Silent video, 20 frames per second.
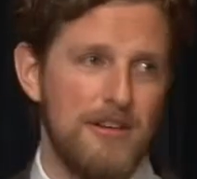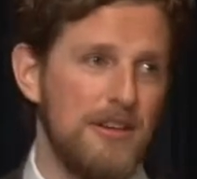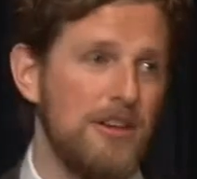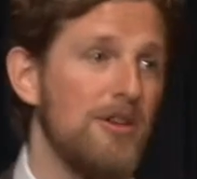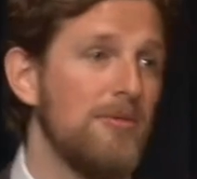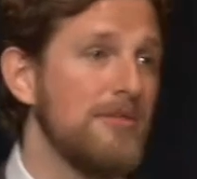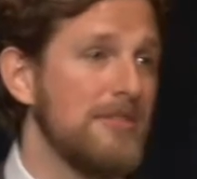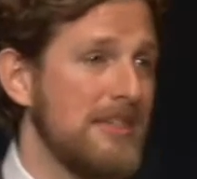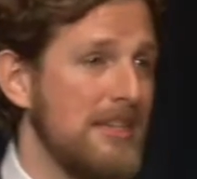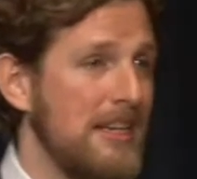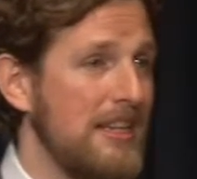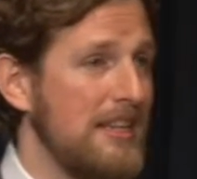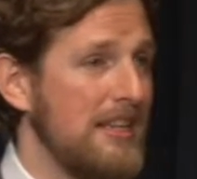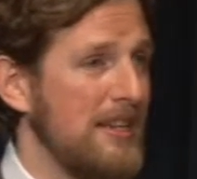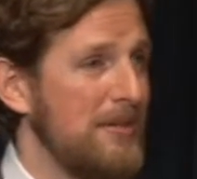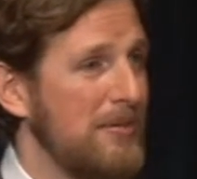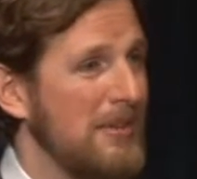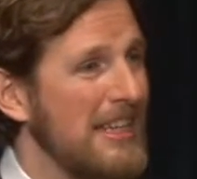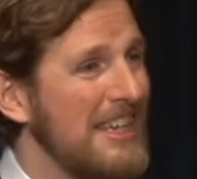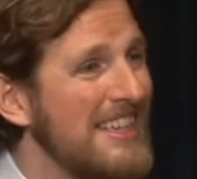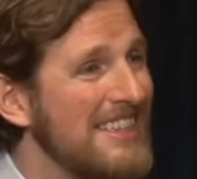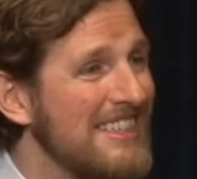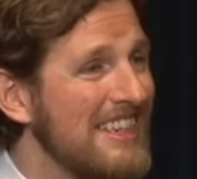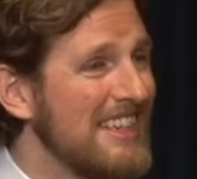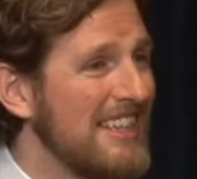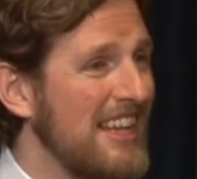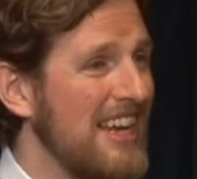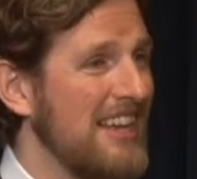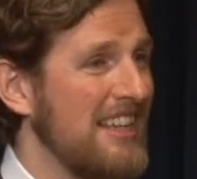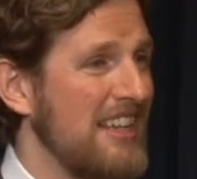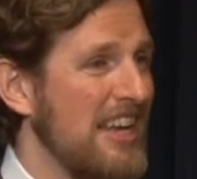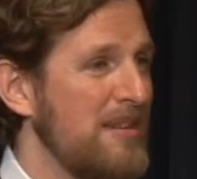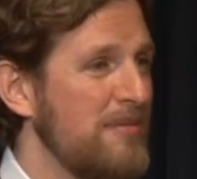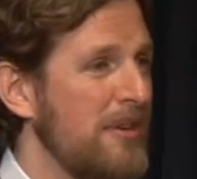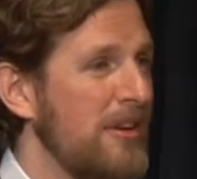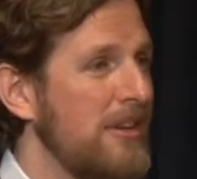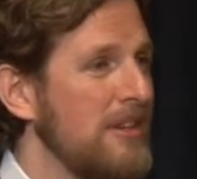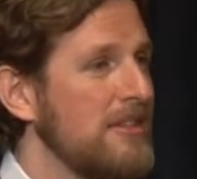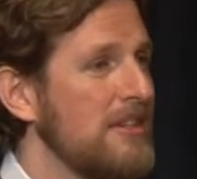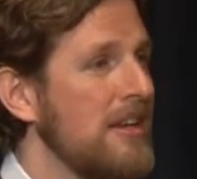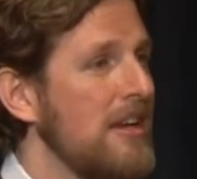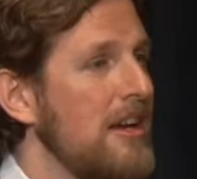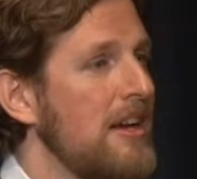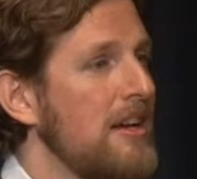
and almost anything with easy client libraries.